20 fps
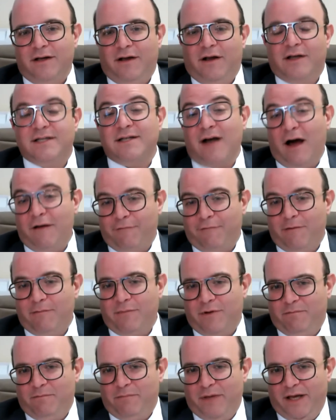aside
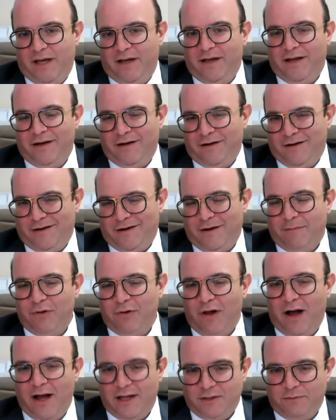from being in
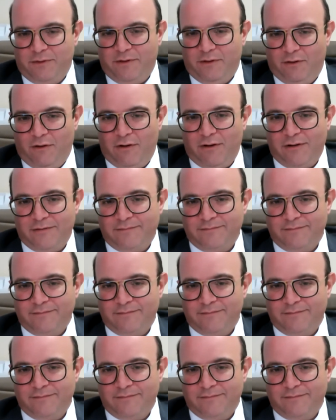compliance with the law.